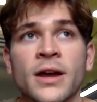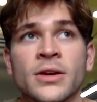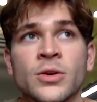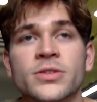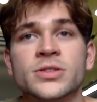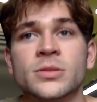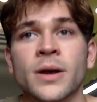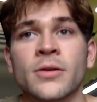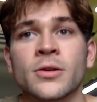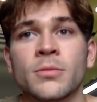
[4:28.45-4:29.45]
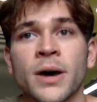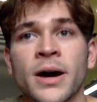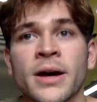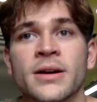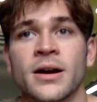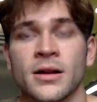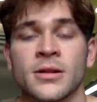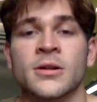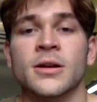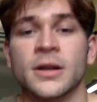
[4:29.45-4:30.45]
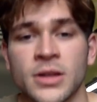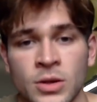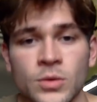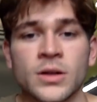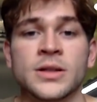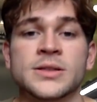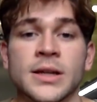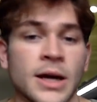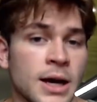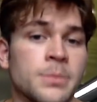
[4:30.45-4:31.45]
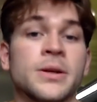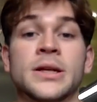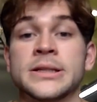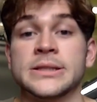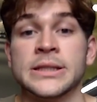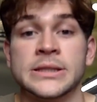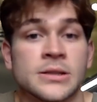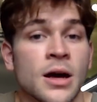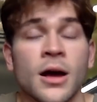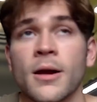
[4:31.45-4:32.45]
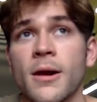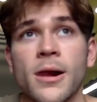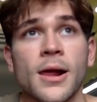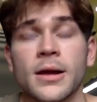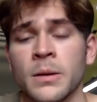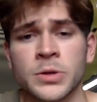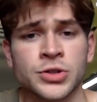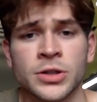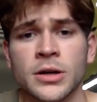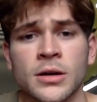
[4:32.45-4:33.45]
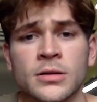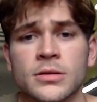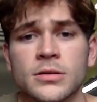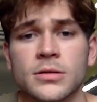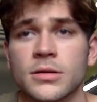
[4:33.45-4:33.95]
and when you're surrounded by color and cuteness and happiness, it's not immature